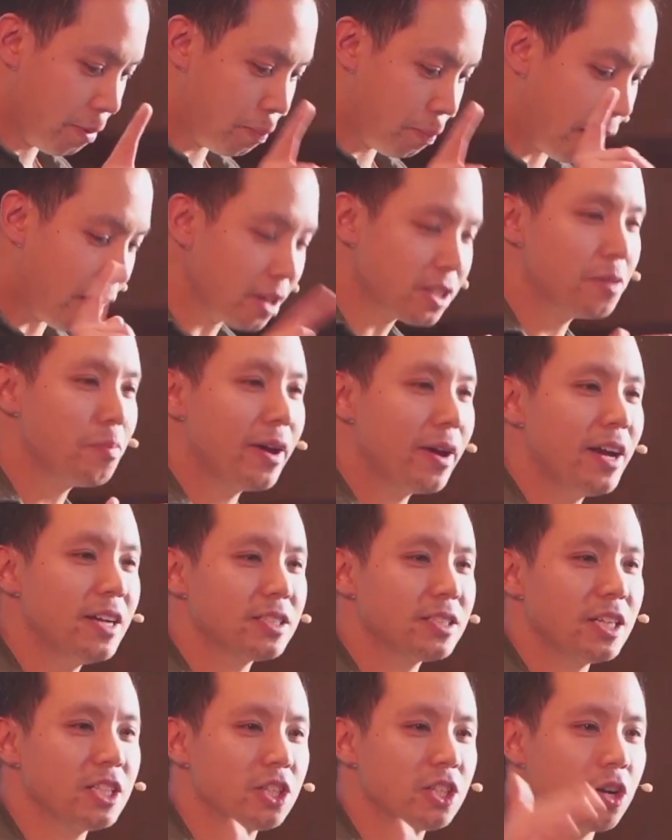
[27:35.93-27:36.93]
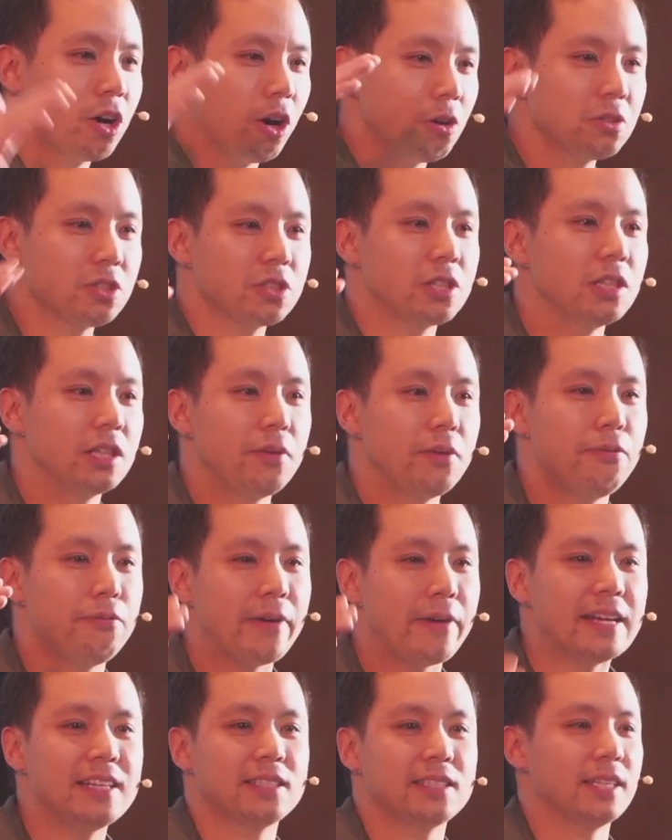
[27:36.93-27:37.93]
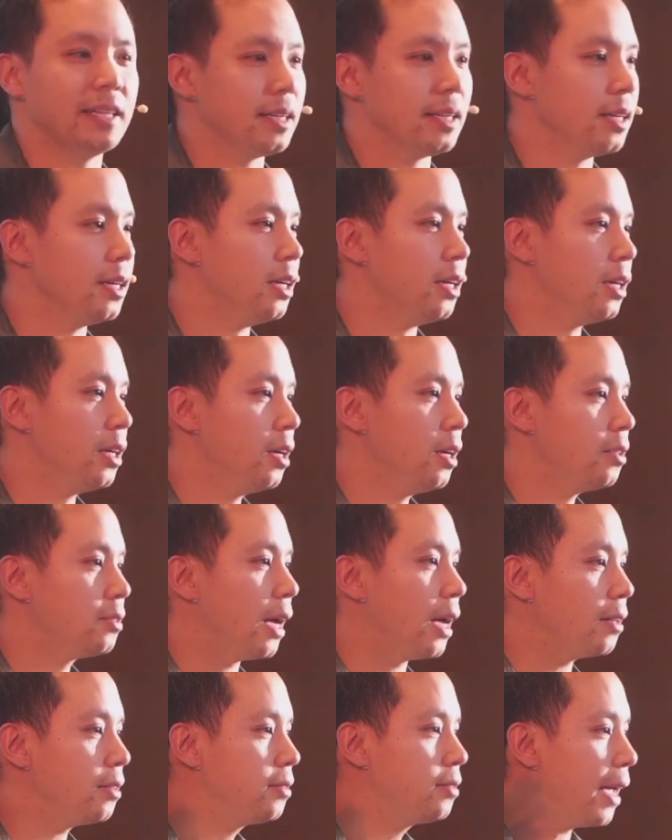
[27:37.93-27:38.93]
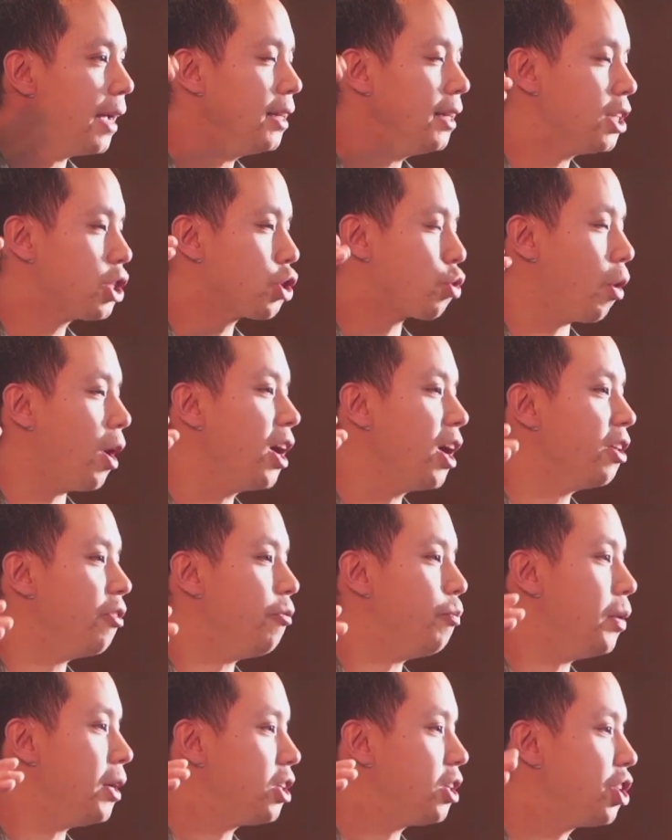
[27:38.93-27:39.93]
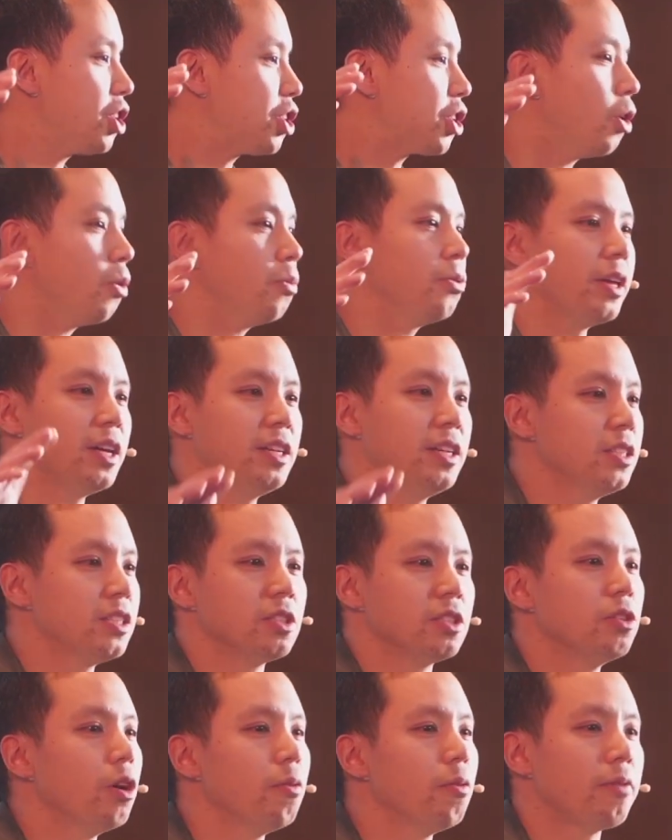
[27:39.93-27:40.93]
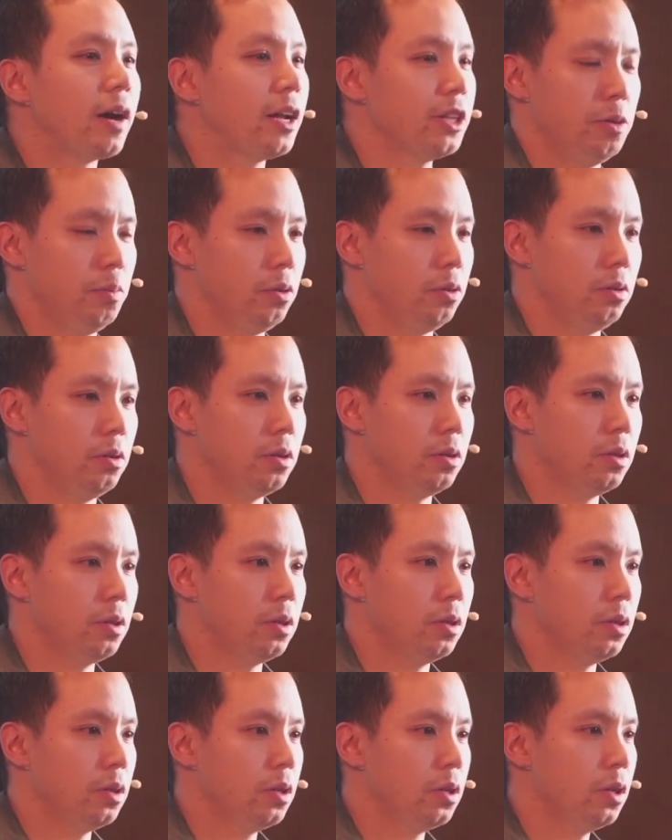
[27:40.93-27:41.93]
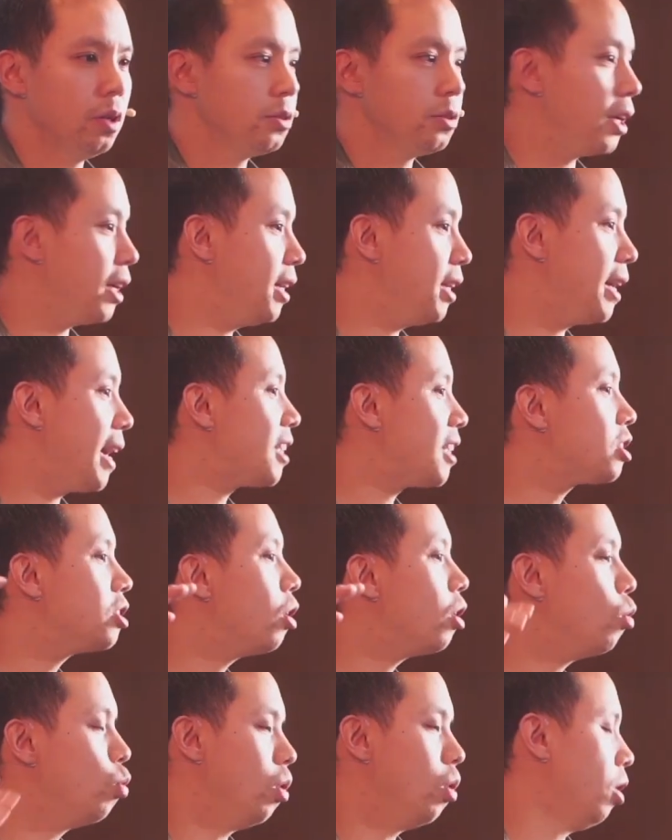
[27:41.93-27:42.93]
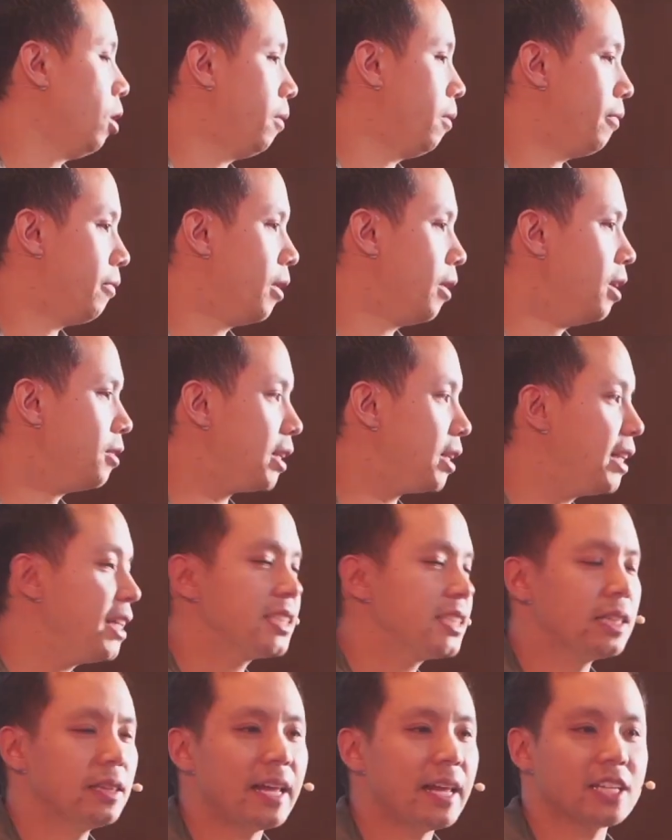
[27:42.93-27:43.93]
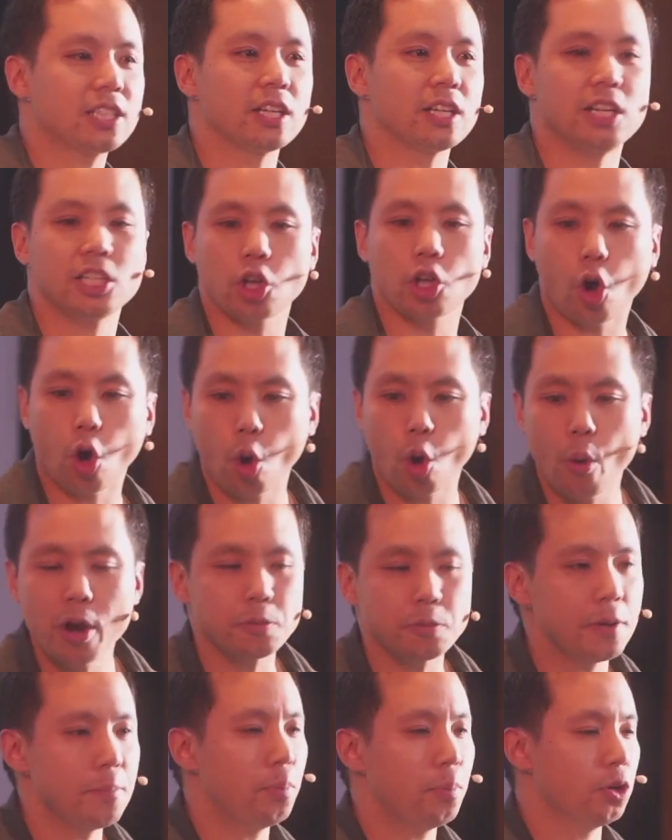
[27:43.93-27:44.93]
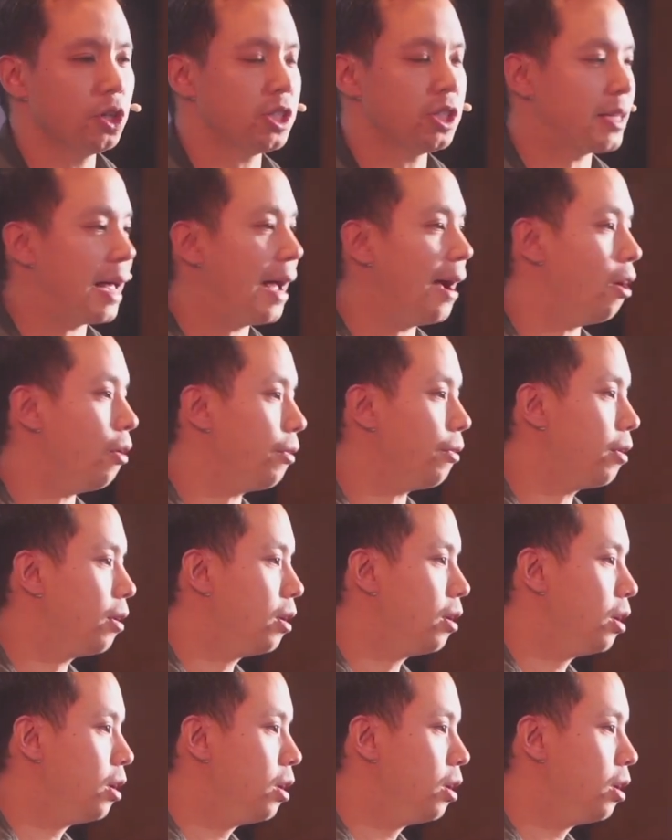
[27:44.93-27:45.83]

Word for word: Bartimaeus is constantly facing that daily trial of being shown that he is not valuable, that he has no worth, that he is lesser. He's always been pushed down,